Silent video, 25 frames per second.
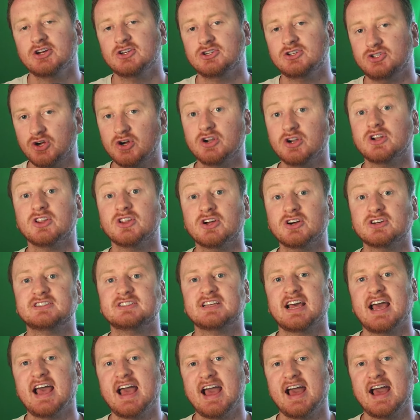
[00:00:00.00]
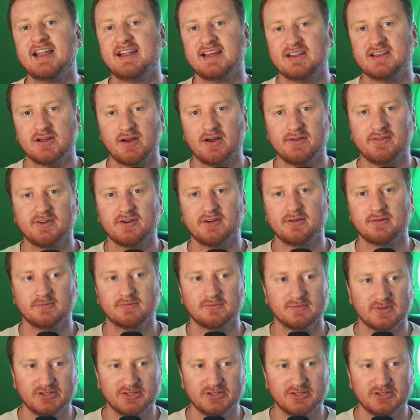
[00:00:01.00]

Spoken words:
should look to add another